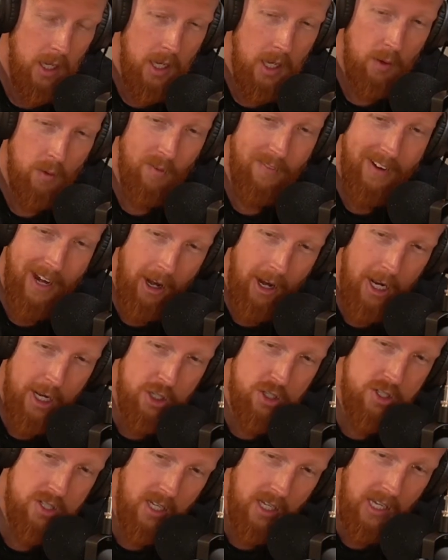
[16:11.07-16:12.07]
Very
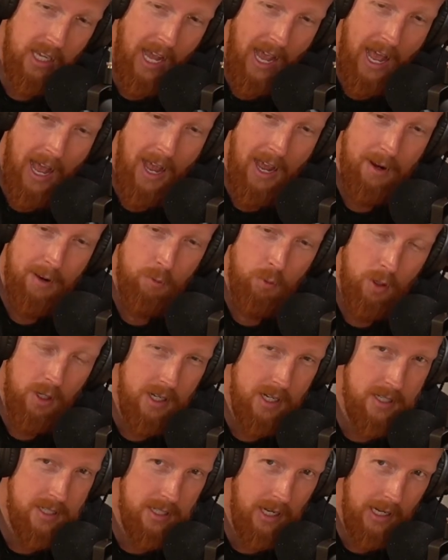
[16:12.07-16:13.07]
interesting guy.
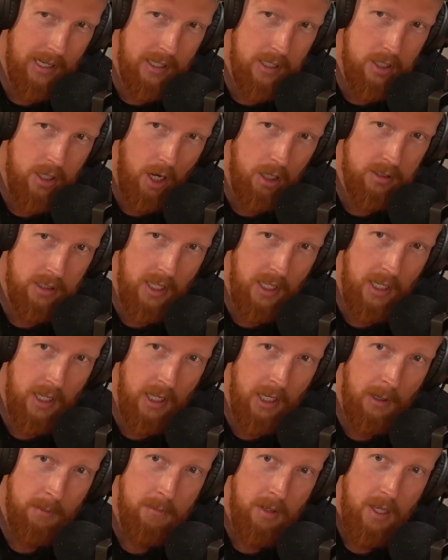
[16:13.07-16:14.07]
Really excited to talk to
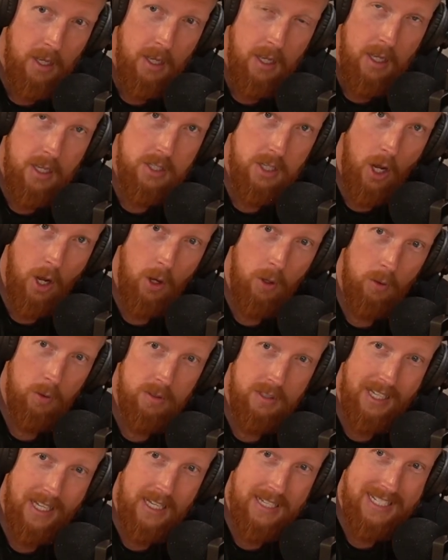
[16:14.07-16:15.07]
him. So
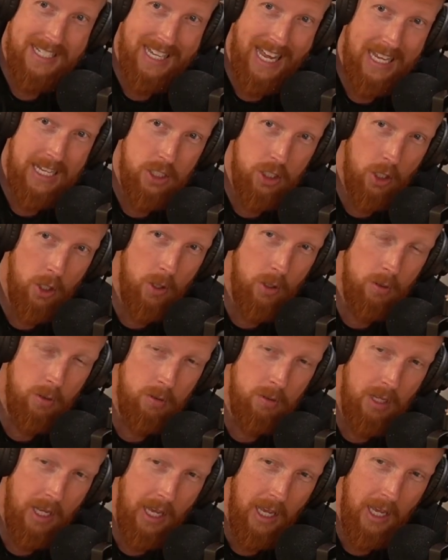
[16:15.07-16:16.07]
stay
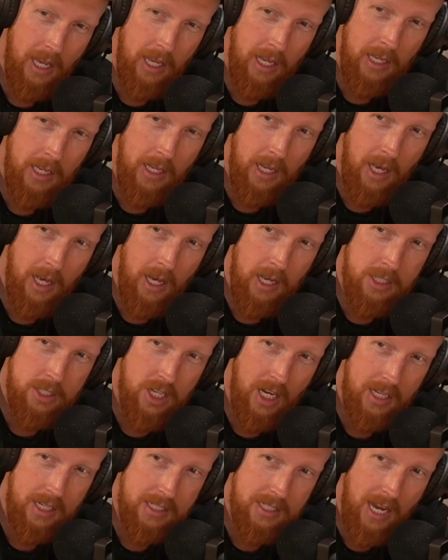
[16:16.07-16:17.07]
tuned and
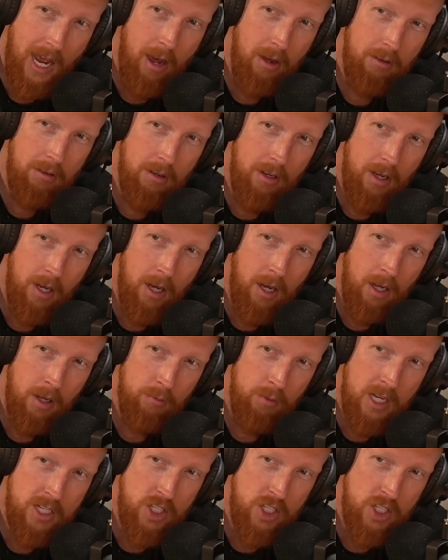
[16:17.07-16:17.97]
check us out on Reggie